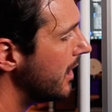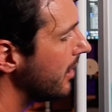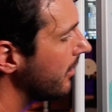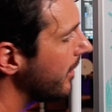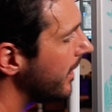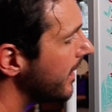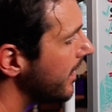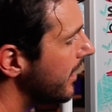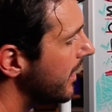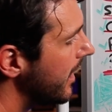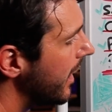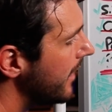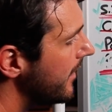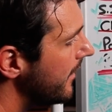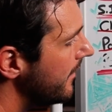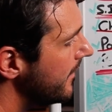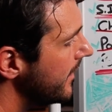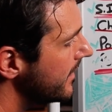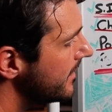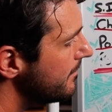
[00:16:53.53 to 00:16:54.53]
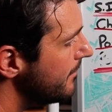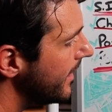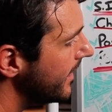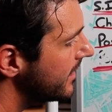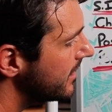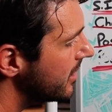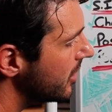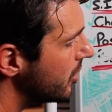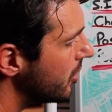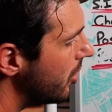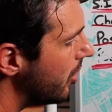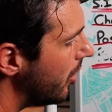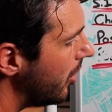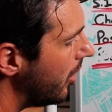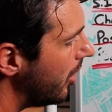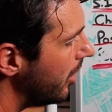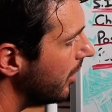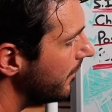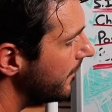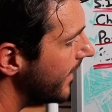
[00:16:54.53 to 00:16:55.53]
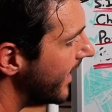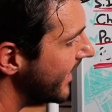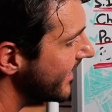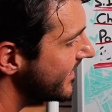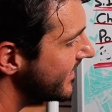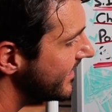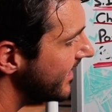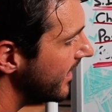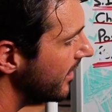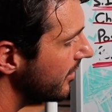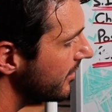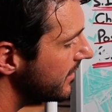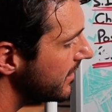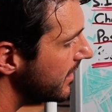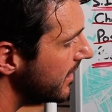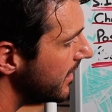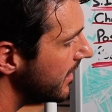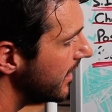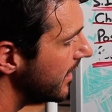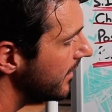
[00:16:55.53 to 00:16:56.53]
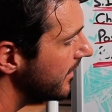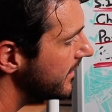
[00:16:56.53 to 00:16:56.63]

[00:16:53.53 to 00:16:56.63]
right? And this makes the call not salesy.